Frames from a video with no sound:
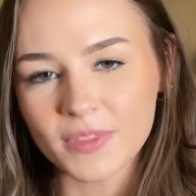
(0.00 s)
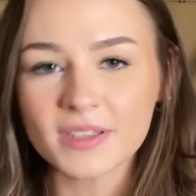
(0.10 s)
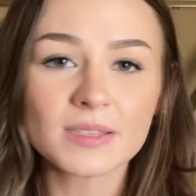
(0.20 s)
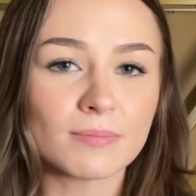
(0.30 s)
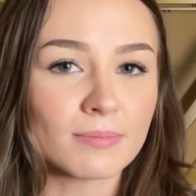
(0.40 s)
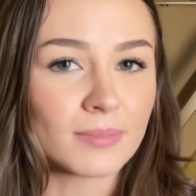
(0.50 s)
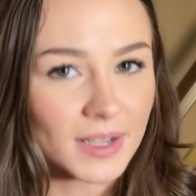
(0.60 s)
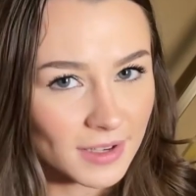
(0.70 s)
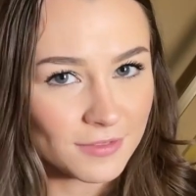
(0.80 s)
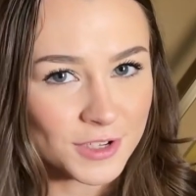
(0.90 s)
this
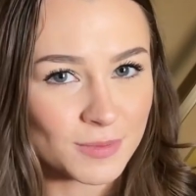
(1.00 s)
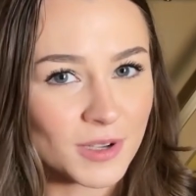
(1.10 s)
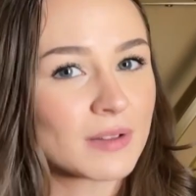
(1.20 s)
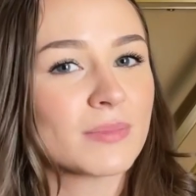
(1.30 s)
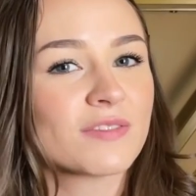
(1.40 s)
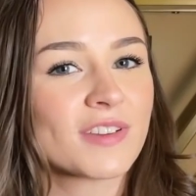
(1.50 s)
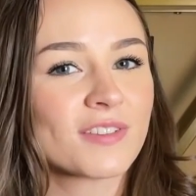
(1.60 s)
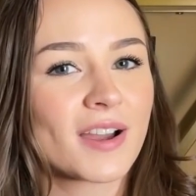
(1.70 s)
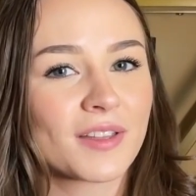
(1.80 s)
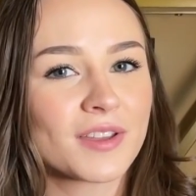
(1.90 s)
might have just become my
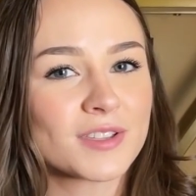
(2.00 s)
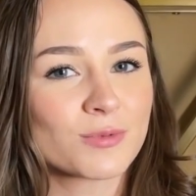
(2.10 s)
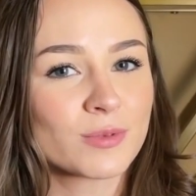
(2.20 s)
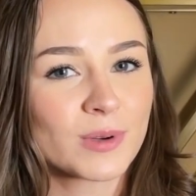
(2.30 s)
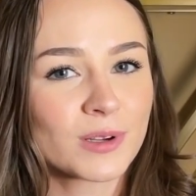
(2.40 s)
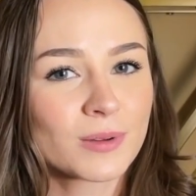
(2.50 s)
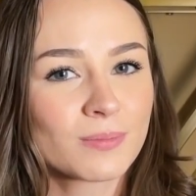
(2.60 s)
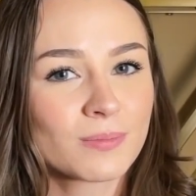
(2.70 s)
favorite Ali Hazelwood book.